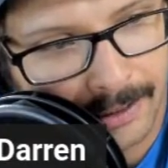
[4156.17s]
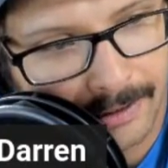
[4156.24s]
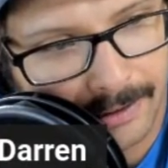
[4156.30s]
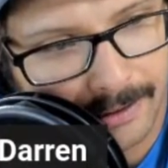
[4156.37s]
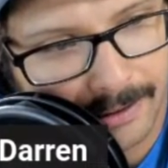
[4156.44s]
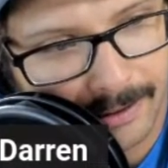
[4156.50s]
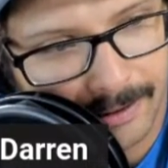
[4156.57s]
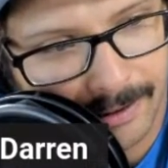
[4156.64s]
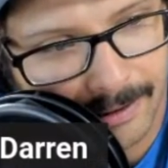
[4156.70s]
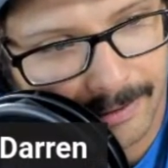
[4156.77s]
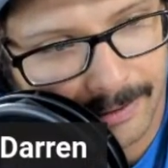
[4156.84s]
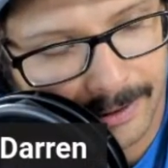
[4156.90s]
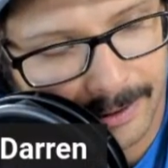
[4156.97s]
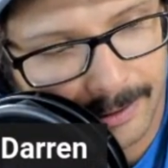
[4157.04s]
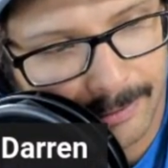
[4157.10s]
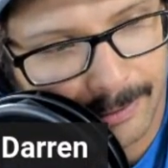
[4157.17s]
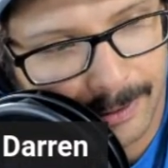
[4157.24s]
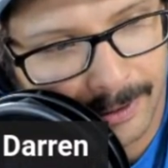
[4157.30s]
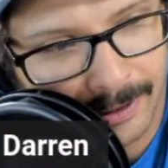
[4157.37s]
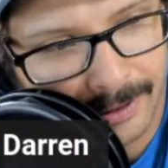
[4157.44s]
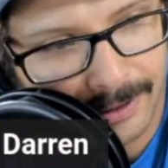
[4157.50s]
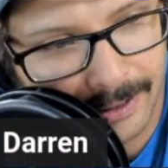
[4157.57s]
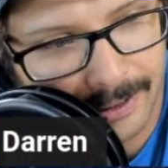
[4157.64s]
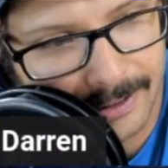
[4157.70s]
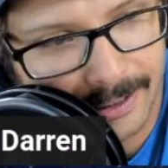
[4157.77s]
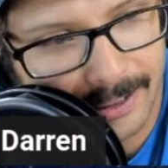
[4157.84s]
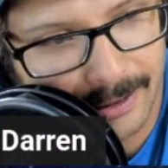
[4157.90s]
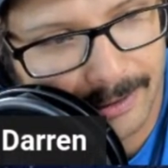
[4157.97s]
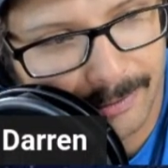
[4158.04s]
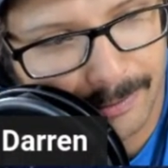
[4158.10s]
after the divorce, that's
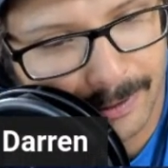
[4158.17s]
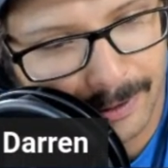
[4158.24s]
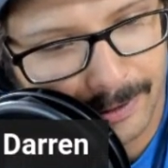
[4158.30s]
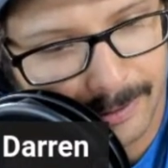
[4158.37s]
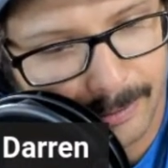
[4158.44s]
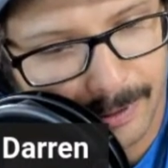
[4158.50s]
like the first,